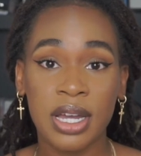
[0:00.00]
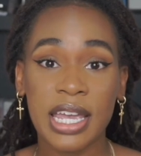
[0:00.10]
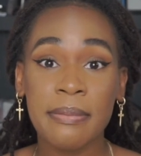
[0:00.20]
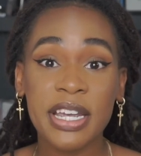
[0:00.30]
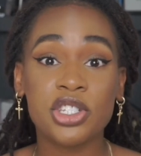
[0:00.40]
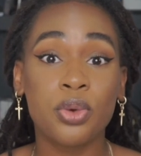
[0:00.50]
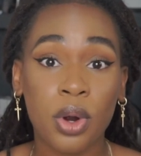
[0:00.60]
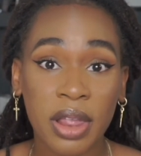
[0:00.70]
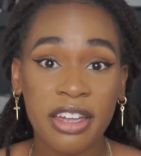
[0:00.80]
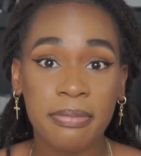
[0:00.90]
It makes
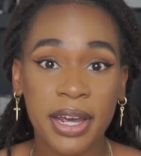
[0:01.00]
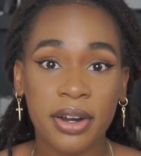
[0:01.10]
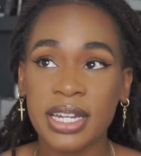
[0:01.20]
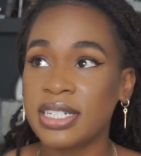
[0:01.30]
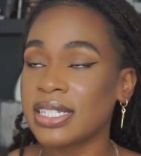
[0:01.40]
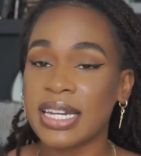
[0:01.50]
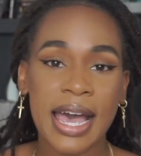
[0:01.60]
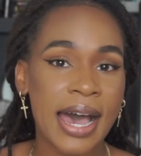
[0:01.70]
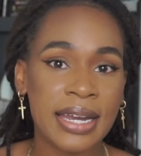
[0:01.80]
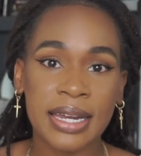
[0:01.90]
your life better. It doesn't
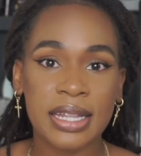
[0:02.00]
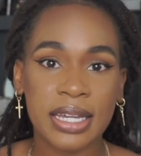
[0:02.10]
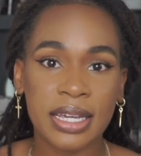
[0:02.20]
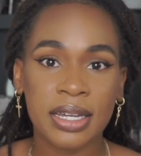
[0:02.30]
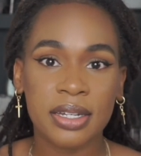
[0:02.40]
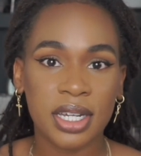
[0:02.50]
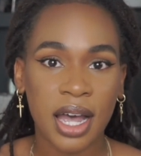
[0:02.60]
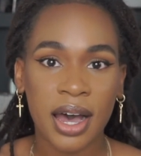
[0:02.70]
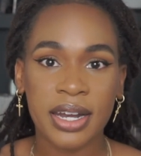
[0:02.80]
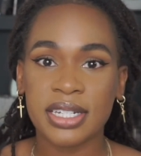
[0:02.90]
add anything to God.